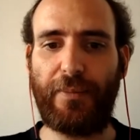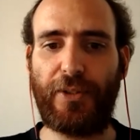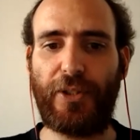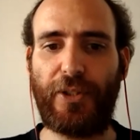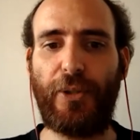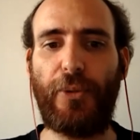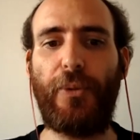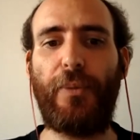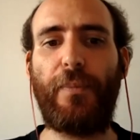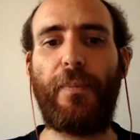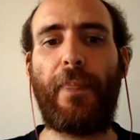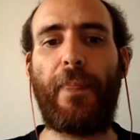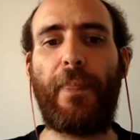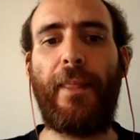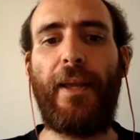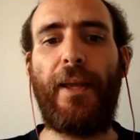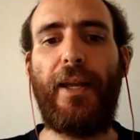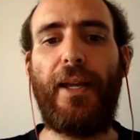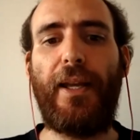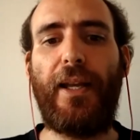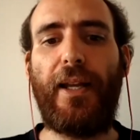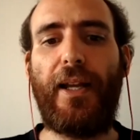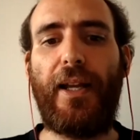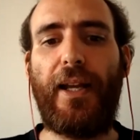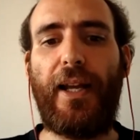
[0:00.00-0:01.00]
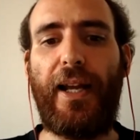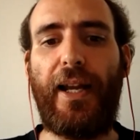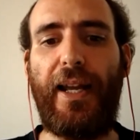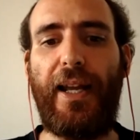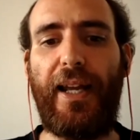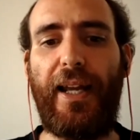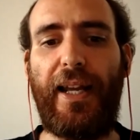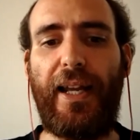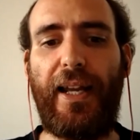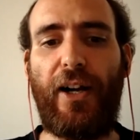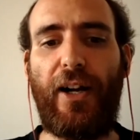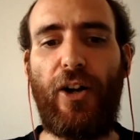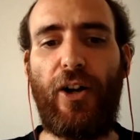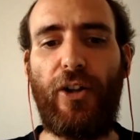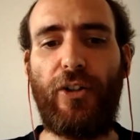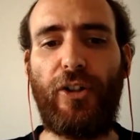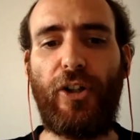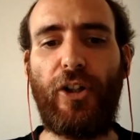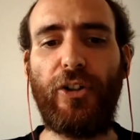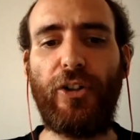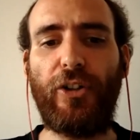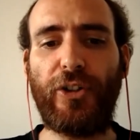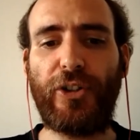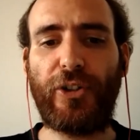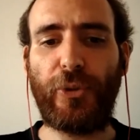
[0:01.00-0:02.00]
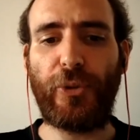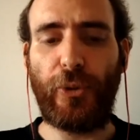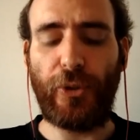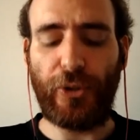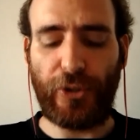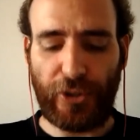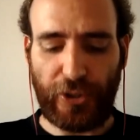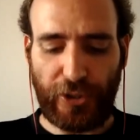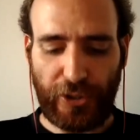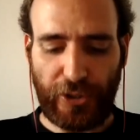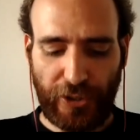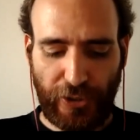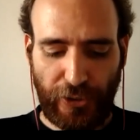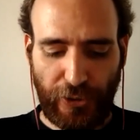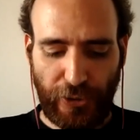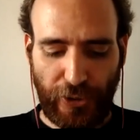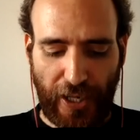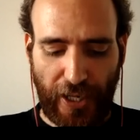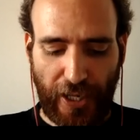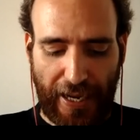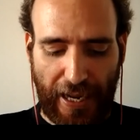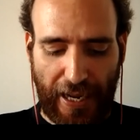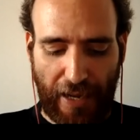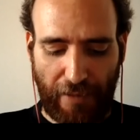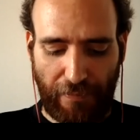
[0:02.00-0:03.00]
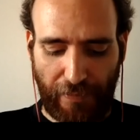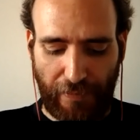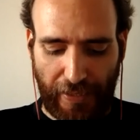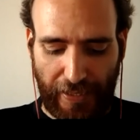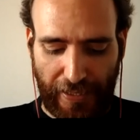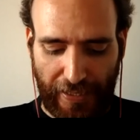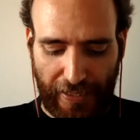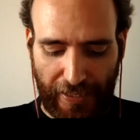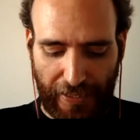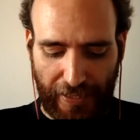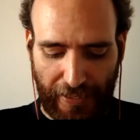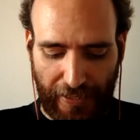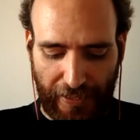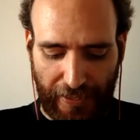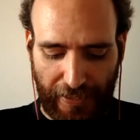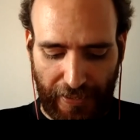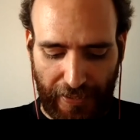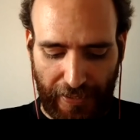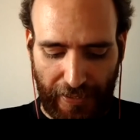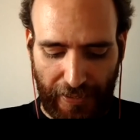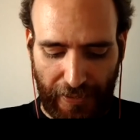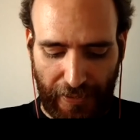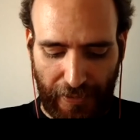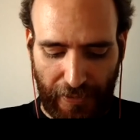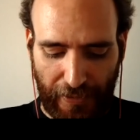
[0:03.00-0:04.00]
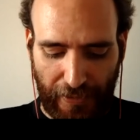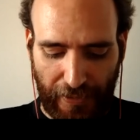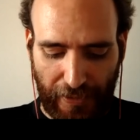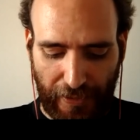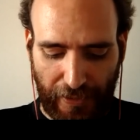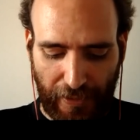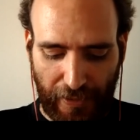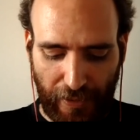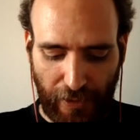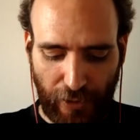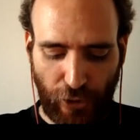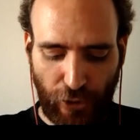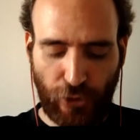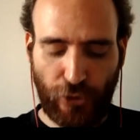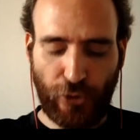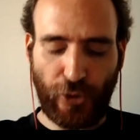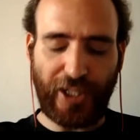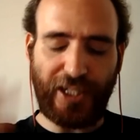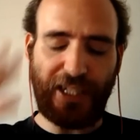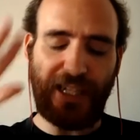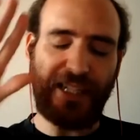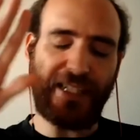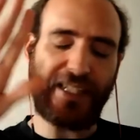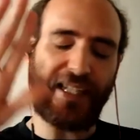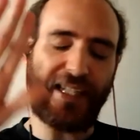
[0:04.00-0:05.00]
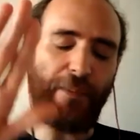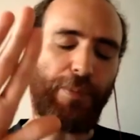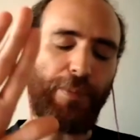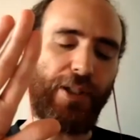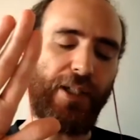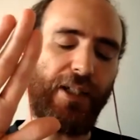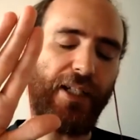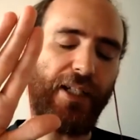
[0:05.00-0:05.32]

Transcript: So uh, on all those tools, you have a, you translate something